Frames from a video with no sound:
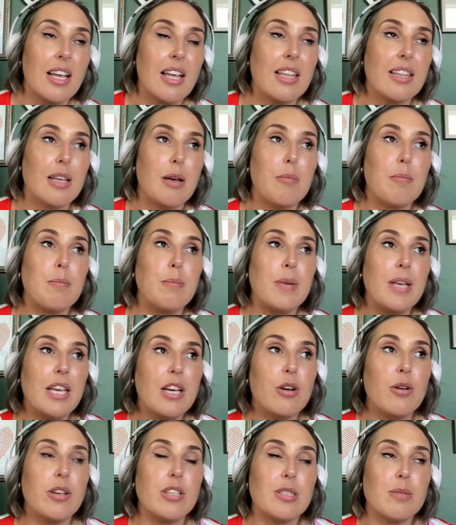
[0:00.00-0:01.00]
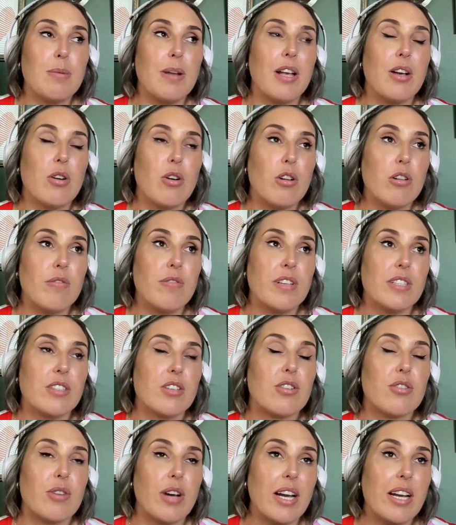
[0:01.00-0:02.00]
that me going to play golf is a
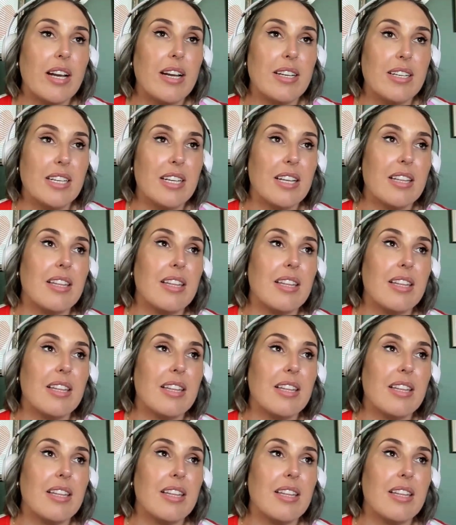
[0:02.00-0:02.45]
great idea,